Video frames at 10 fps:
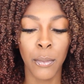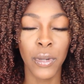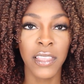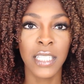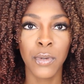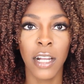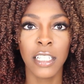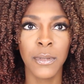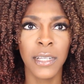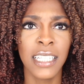with this
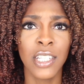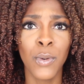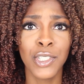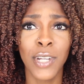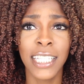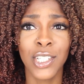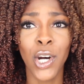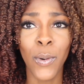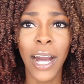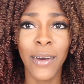product I don't want you guys to
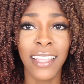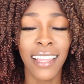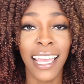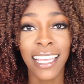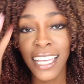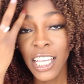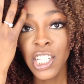go out and like